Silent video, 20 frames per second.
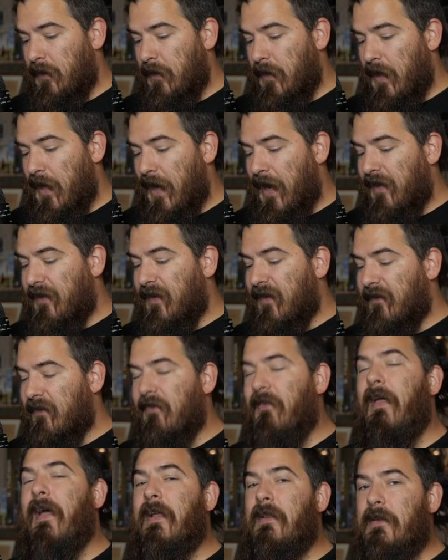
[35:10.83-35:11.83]
I think it's
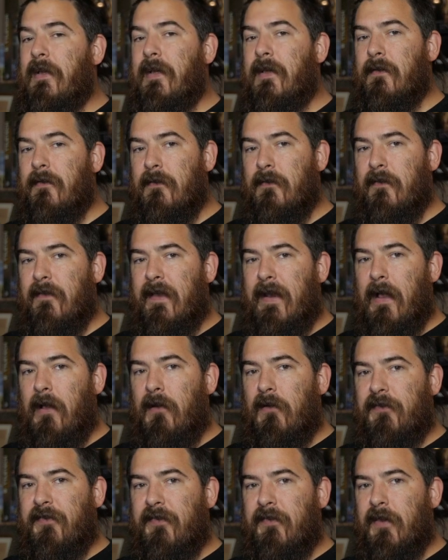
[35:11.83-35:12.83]
likely that
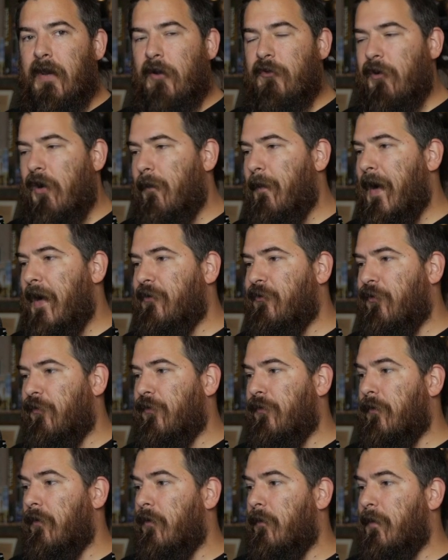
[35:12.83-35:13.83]
Alex is going to try to patch us
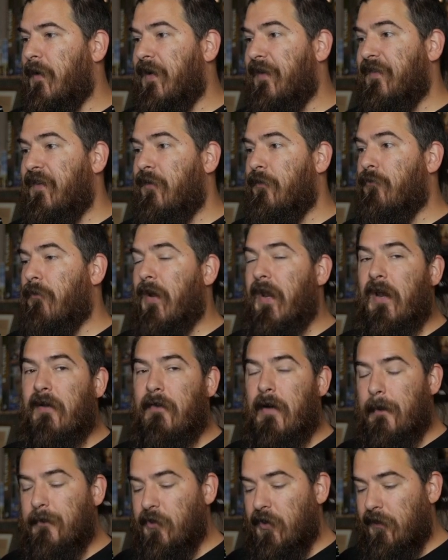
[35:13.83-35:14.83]
through because he's run out of
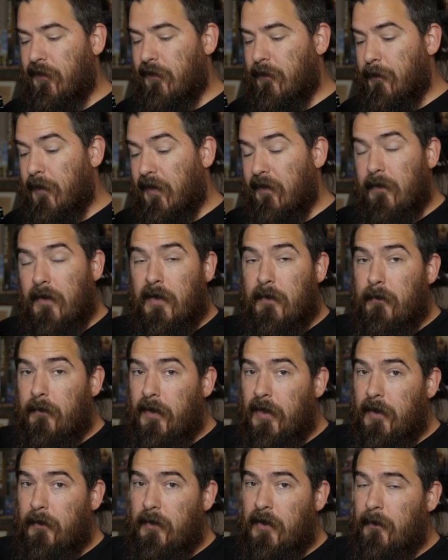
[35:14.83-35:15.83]
options. But
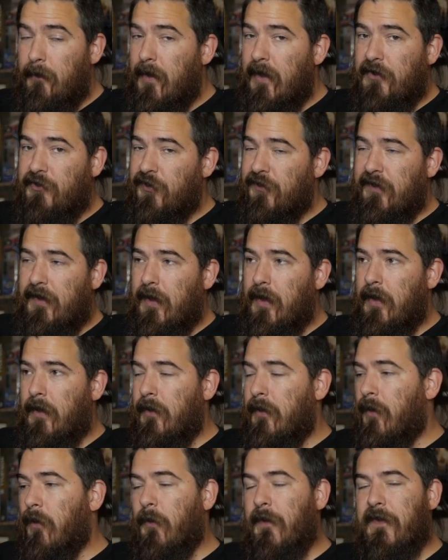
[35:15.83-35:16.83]
he might just say,
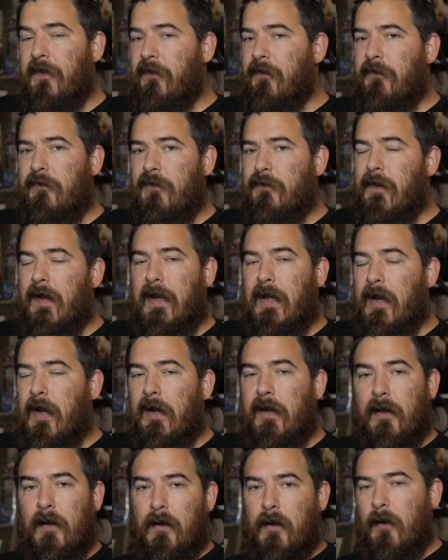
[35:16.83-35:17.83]
you know what, this isn't your fight. Get out
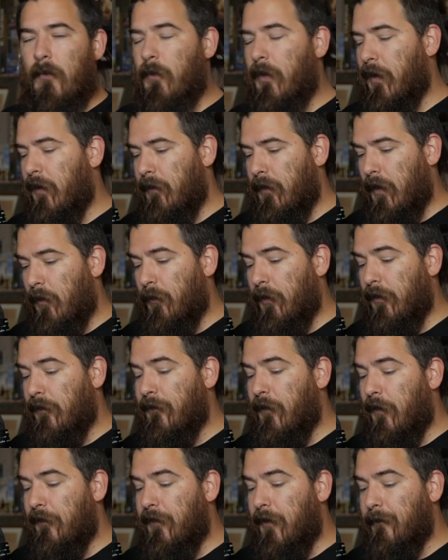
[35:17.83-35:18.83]
of here. I don't want to
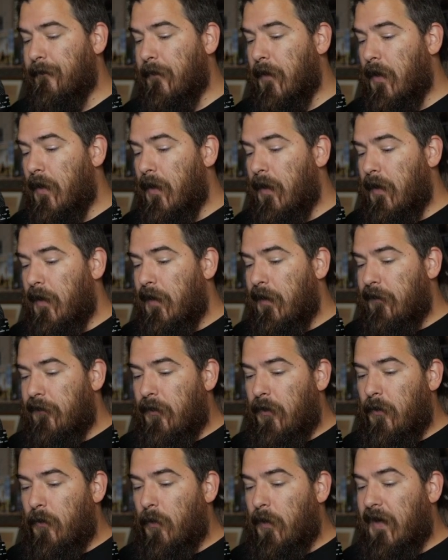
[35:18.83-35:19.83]
involve you.
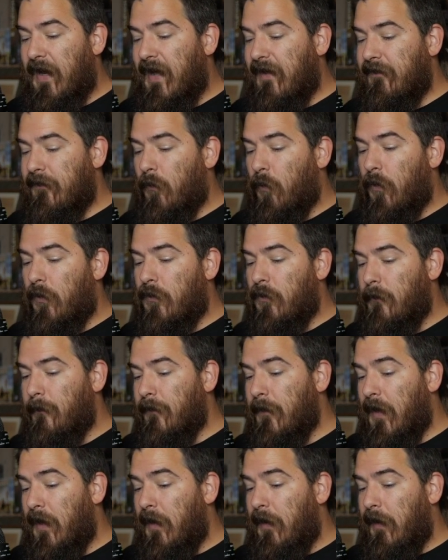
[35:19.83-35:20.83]
So we're going to ask the Oracle,
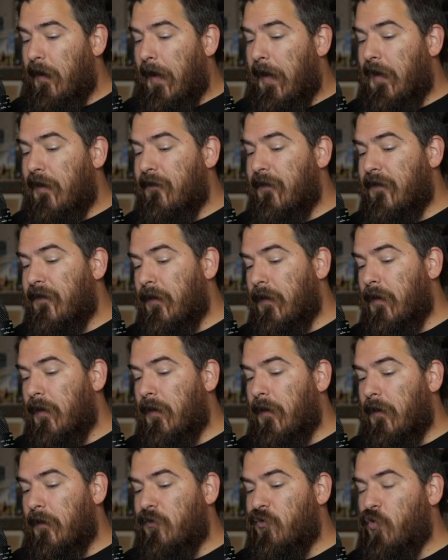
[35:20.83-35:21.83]
and if it's
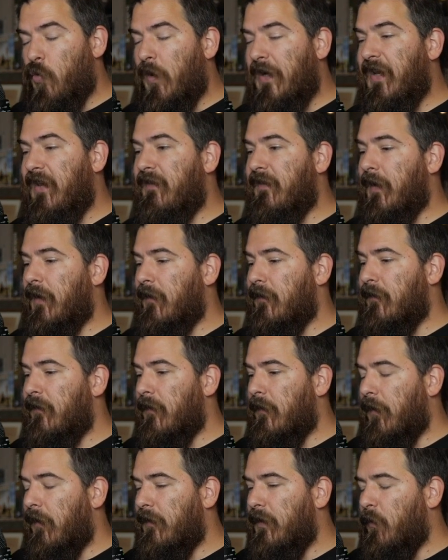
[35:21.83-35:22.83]
a 26
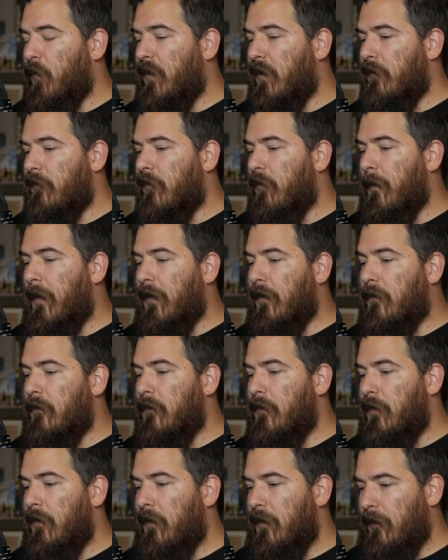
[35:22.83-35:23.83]
on a D100 or better,
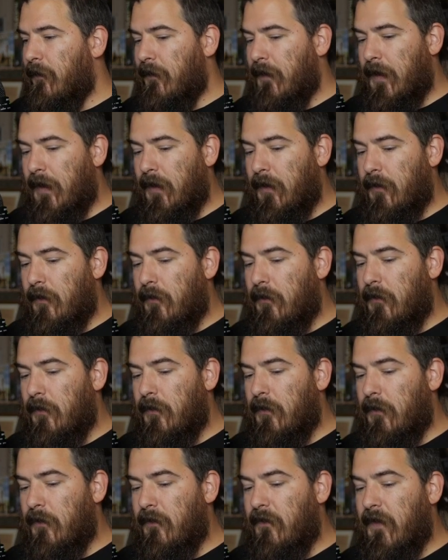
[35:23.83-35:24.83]
then
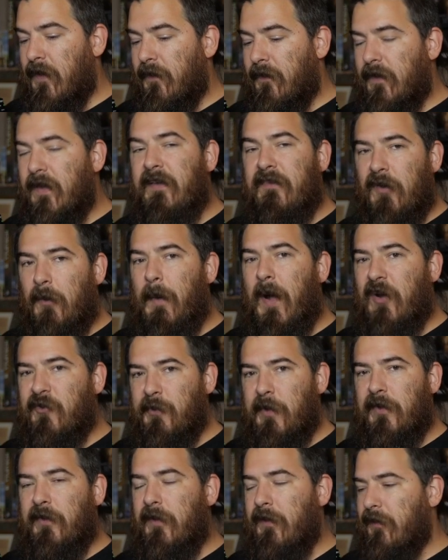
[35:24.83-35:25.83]
he's going to patch
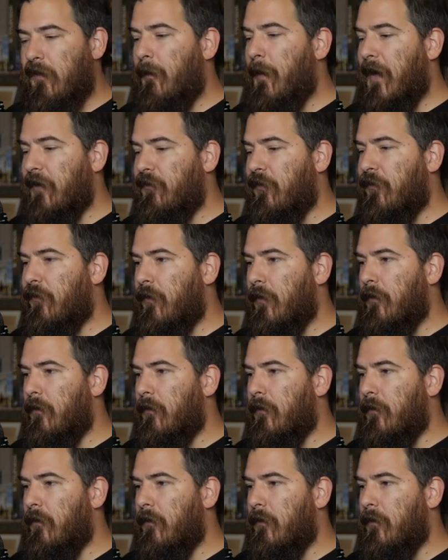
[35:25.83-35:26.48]
me. He's going to patch us through.